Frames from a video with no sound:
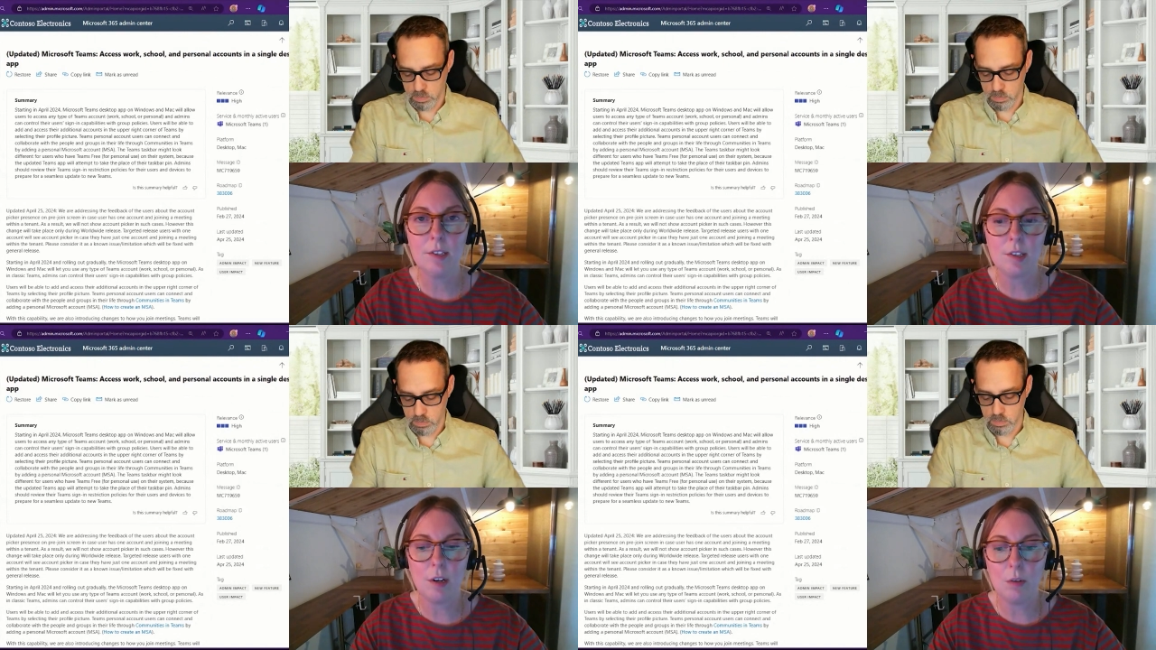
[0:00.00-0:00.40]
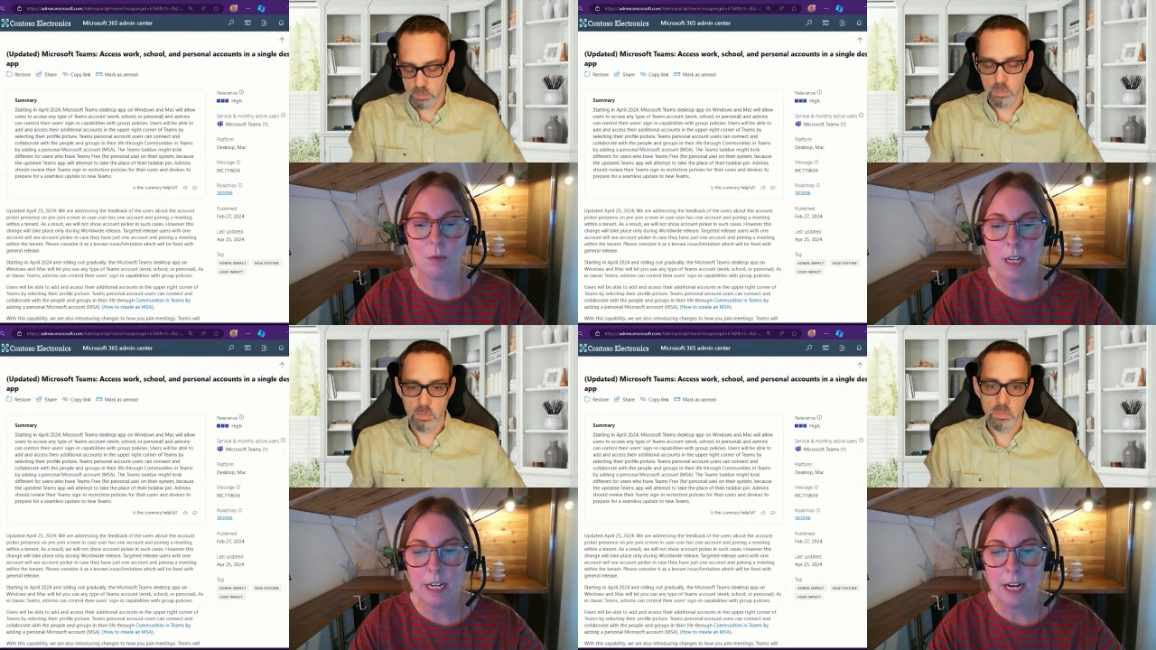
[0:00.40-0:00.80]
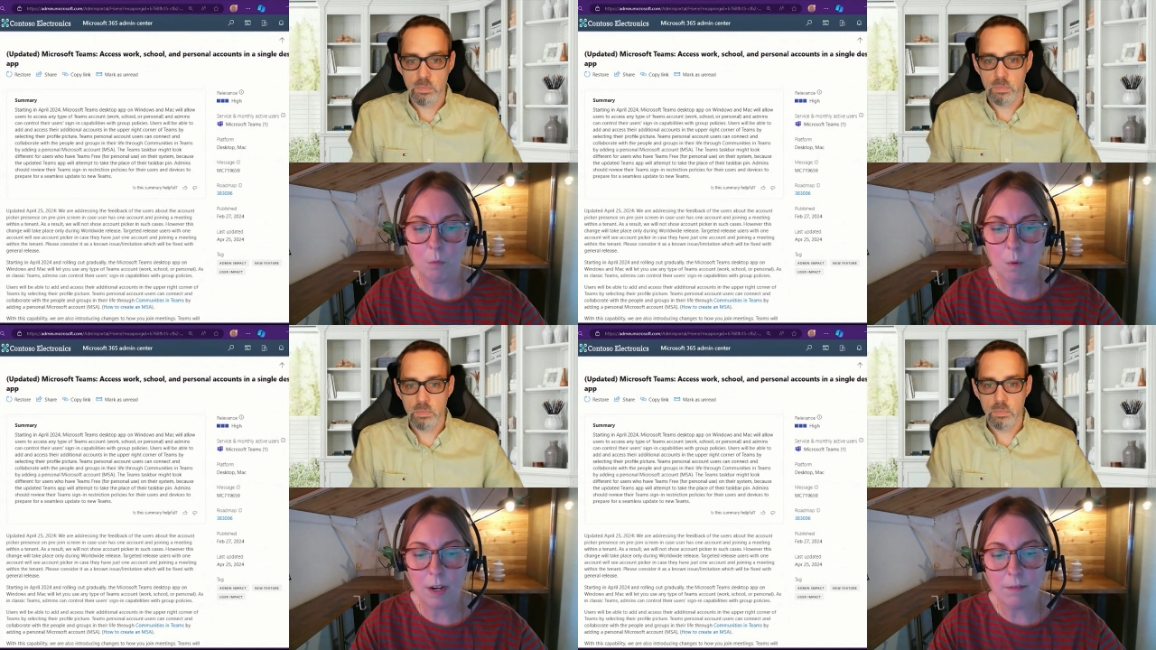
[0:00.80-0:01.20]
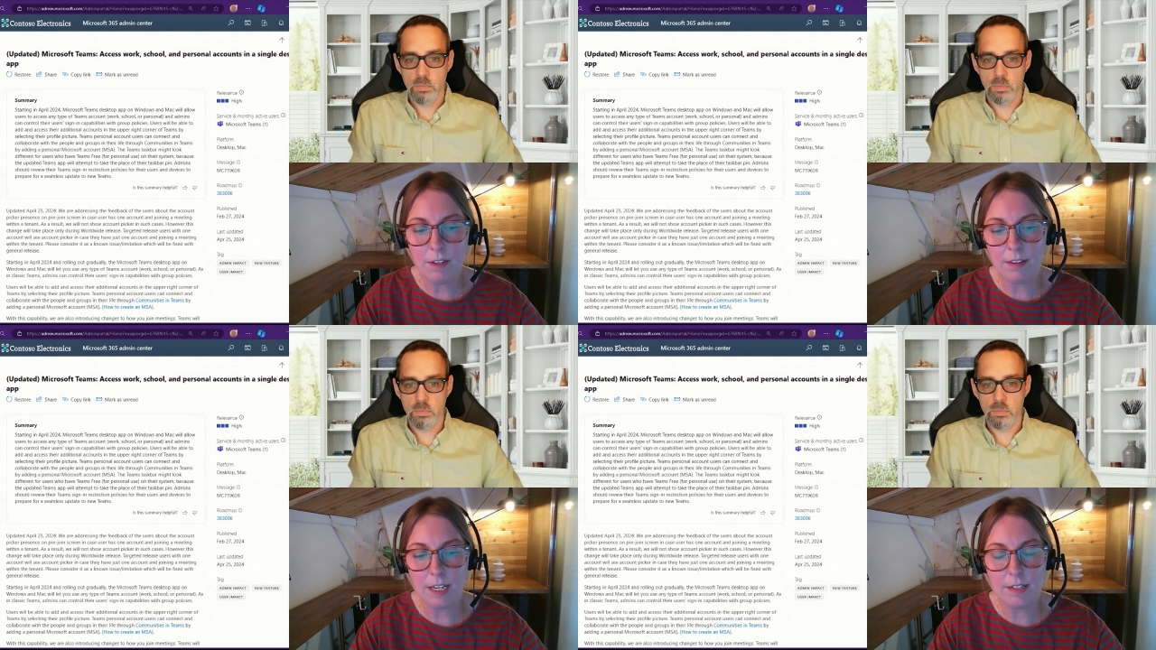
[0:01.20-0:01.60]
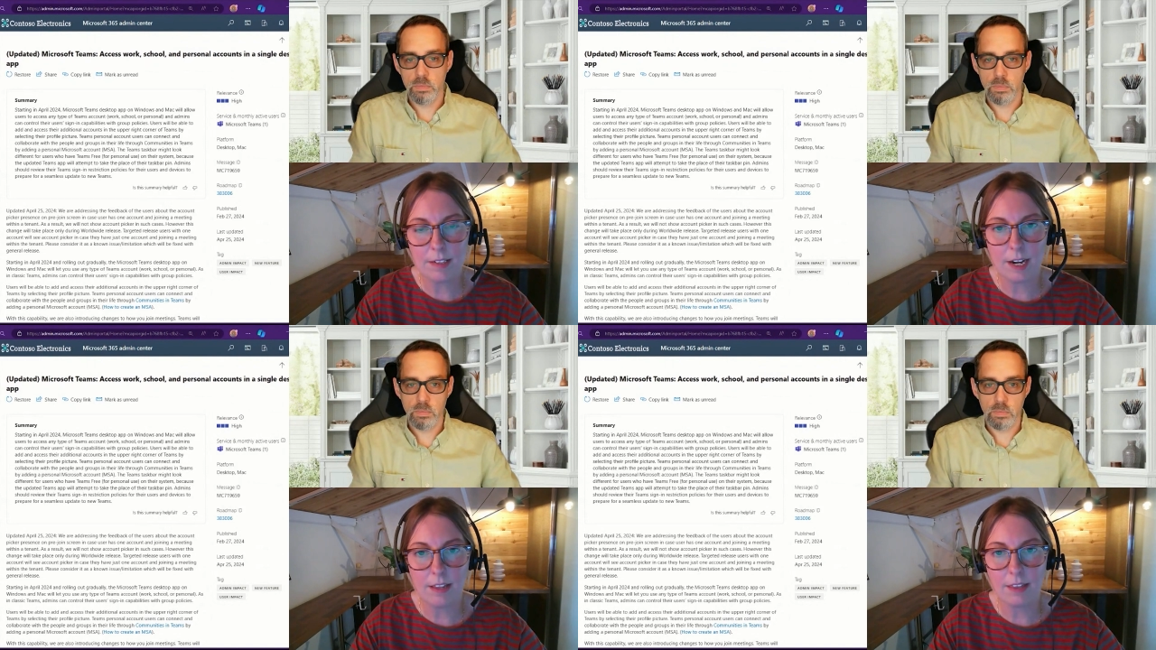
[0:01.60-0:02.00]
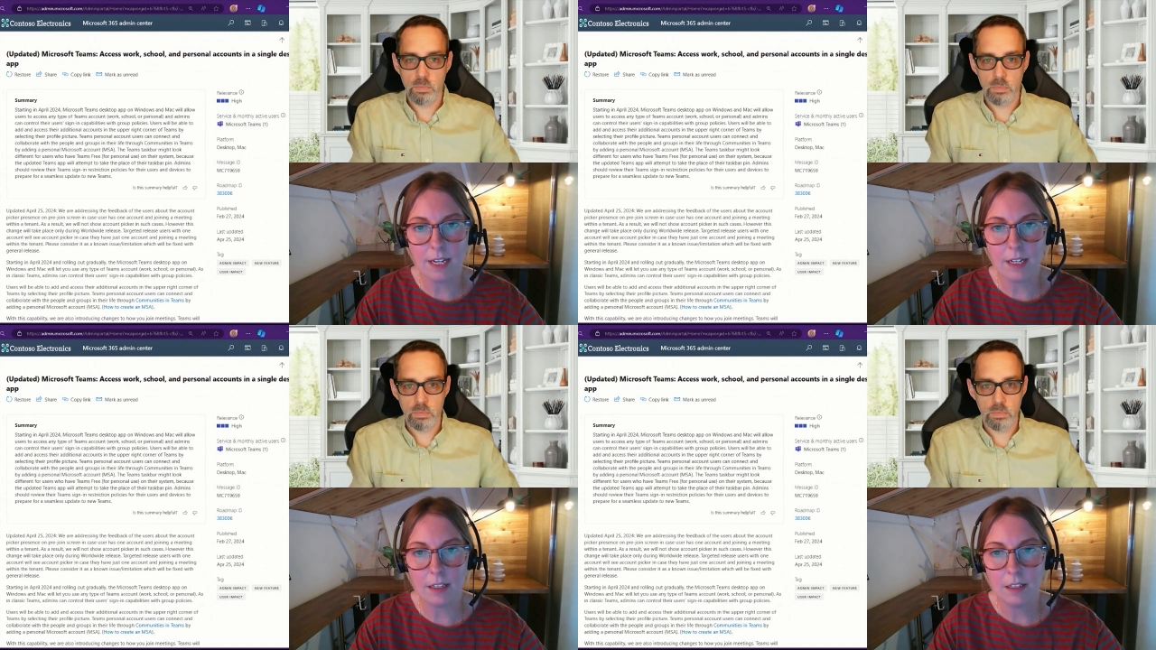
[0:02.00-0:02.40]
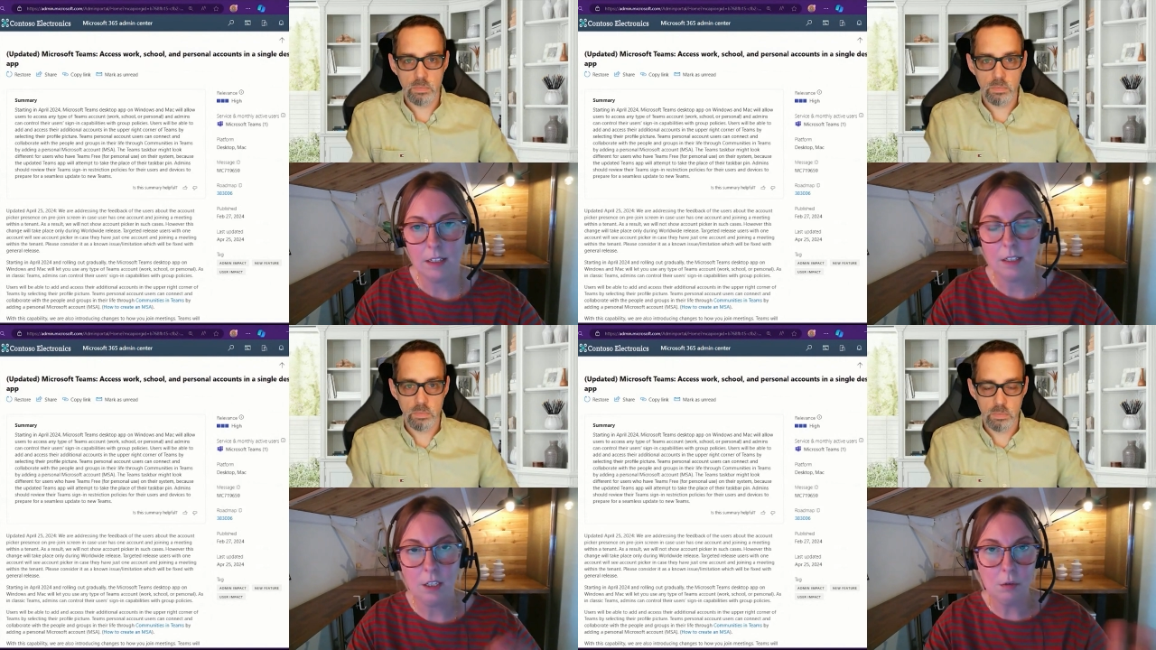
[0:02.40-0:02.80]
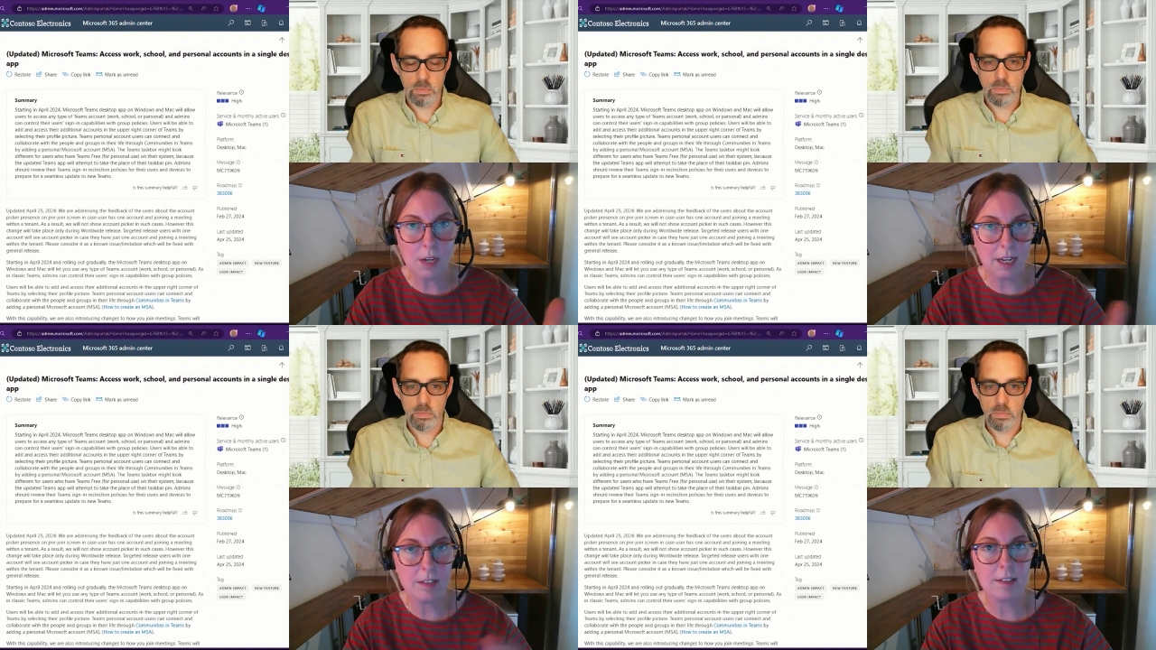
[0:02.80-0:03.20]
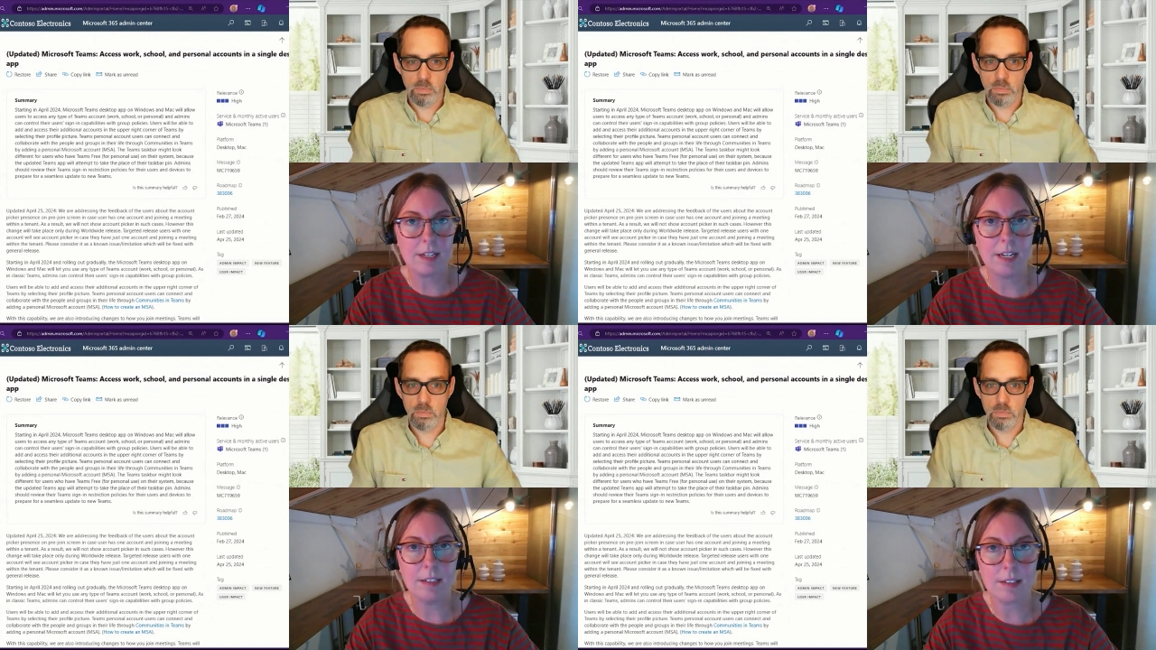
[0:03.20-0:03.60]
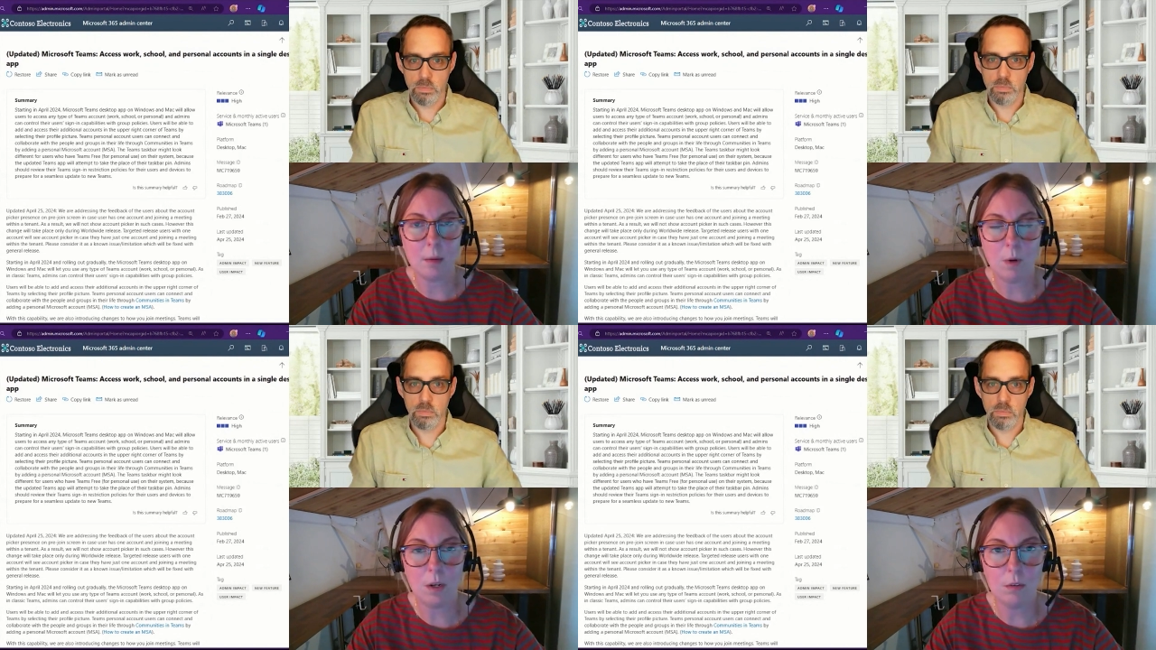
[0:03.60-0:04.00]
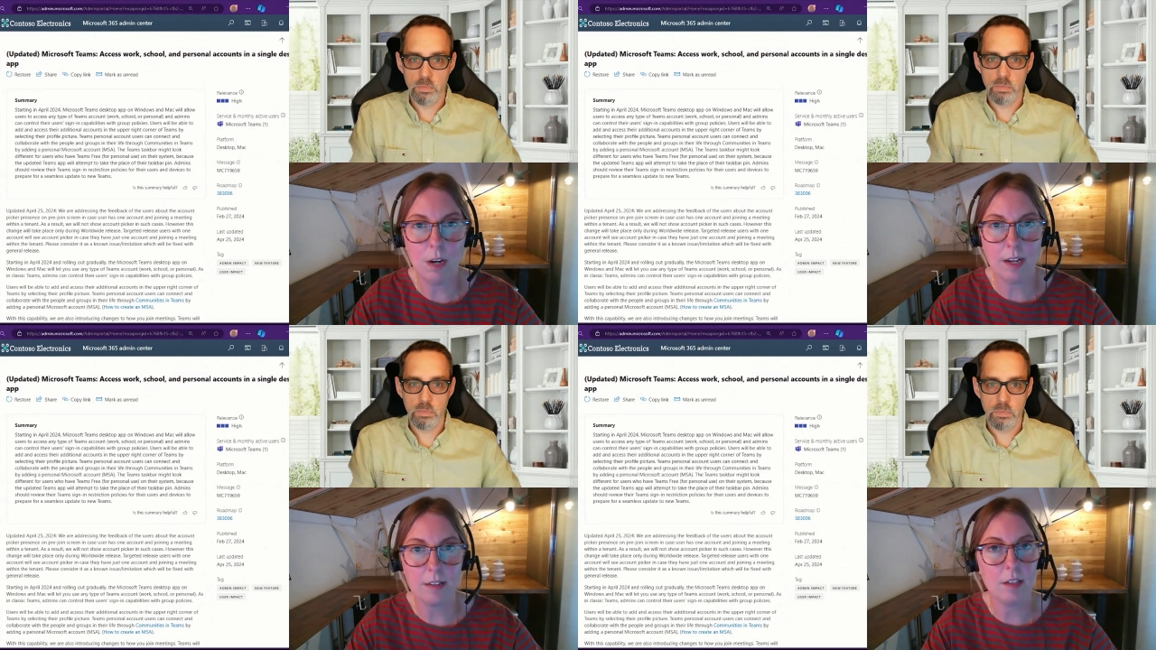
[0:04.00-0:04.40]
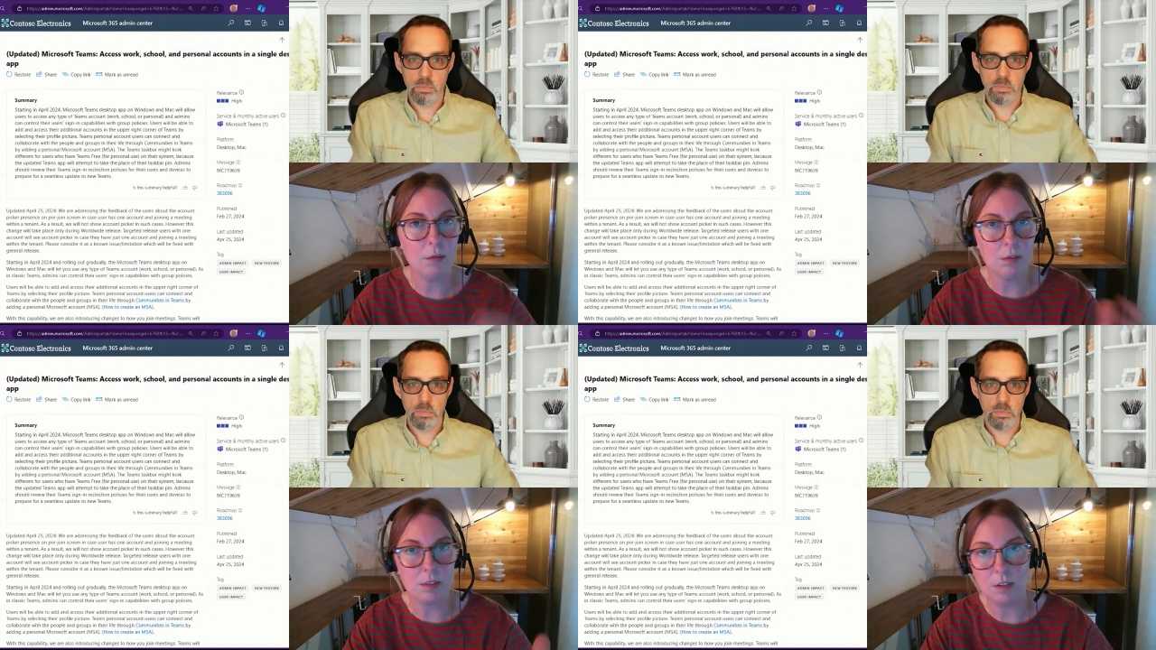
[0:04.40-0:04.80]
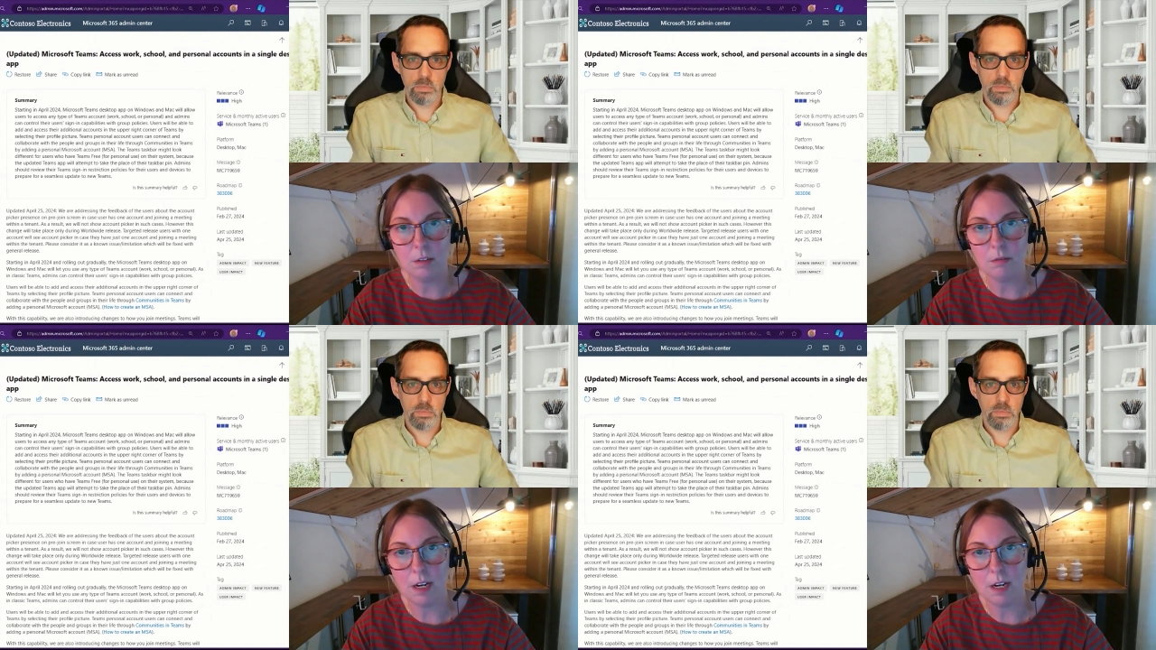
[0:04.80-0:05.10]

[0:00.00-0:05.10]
Speaker 1: so one of the things that i think you can see as someone who has used the new